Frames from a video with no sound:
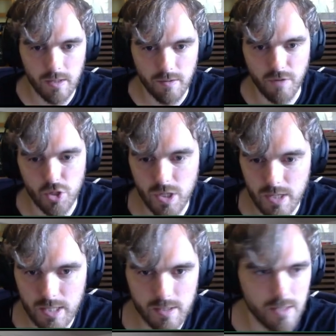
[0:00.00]
vision
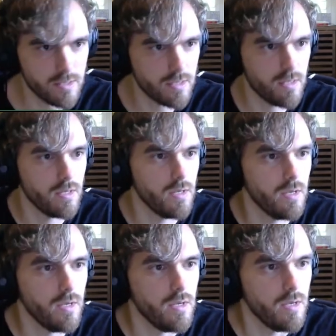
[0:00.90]
distance.
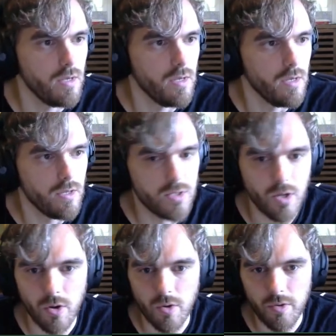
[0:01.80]

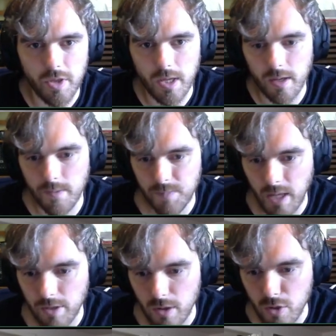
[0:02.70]
So
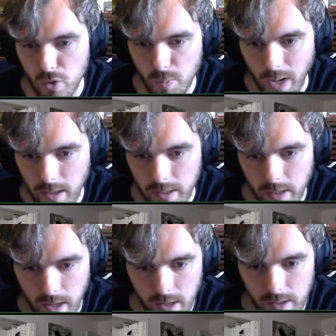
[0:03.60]
the new
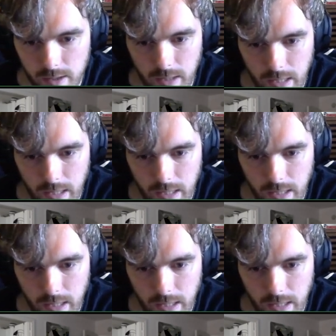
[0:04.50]
polygon